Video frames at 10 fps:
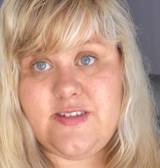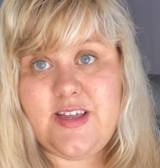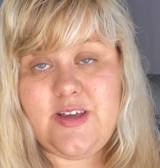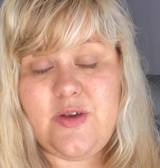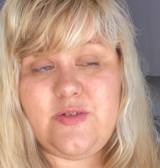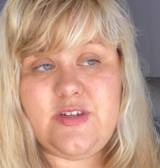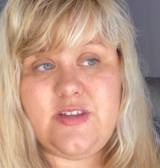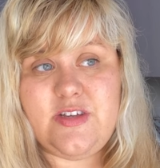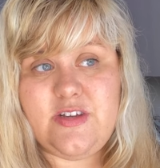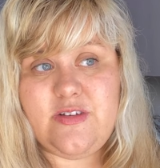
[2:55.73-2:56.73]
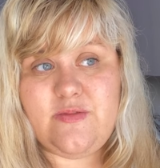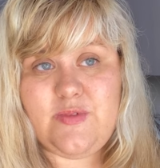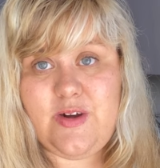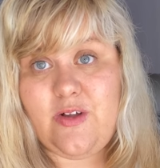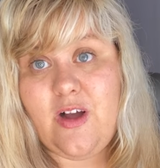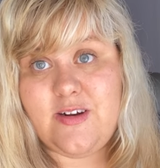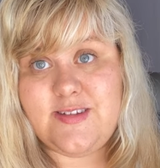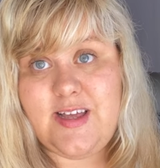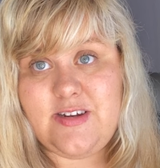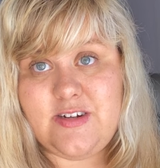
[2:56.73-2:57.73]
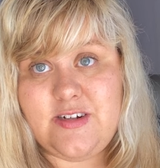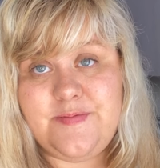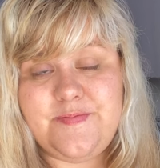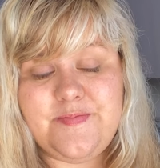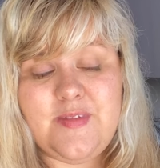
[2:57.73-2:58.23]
that go to the rental car center,